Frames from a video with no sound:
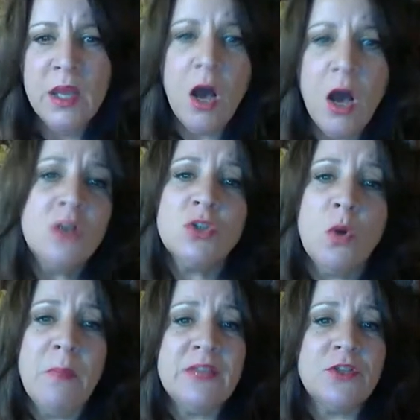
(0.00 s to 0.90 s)
Also,
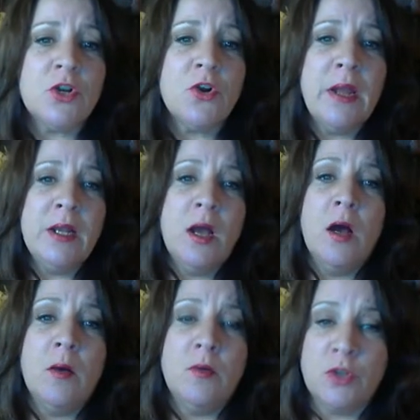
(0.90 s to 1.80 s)
make the crate
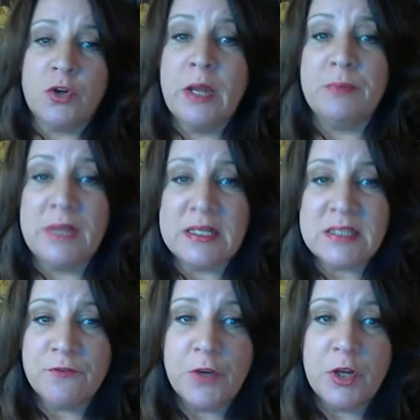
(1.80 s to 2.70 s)

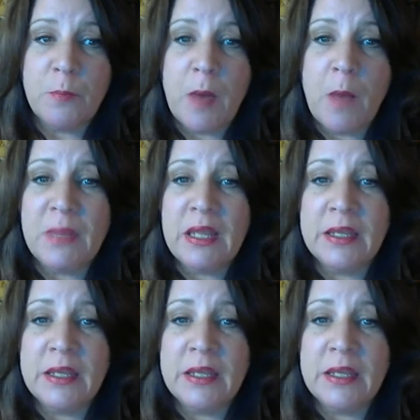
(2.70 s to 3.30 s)
pleasant for your puppy.